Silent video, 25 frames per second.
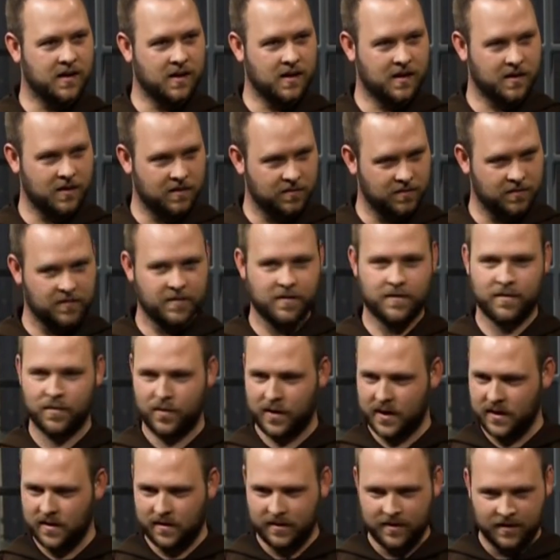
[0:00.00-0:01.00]
are
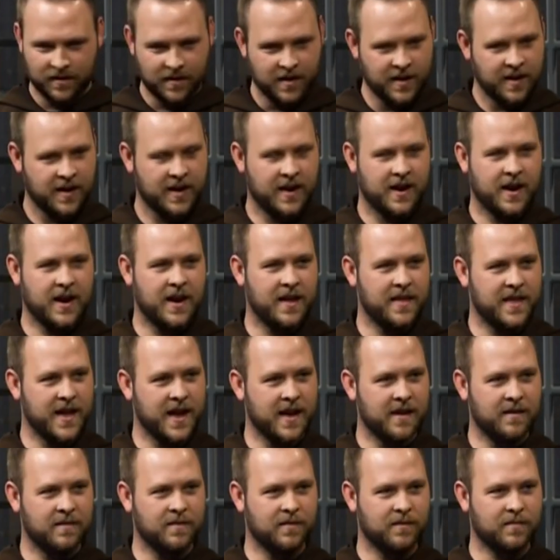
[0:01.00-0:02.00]
real and
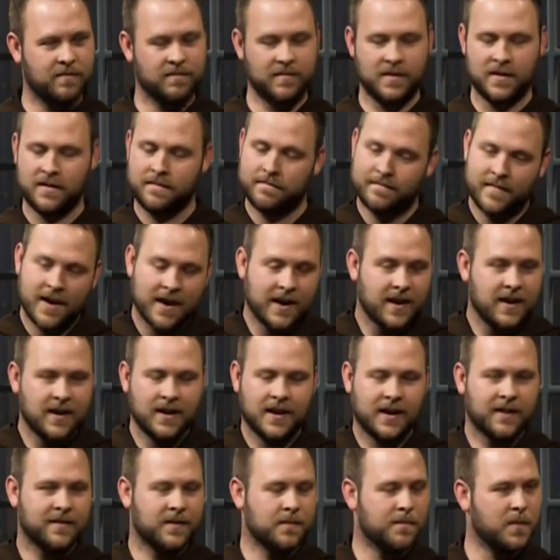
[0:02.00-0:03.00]
that yeah. at any
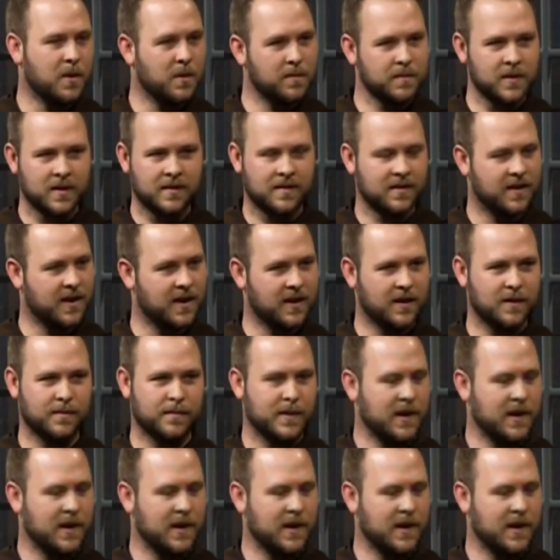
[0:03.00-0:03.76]
given moment it can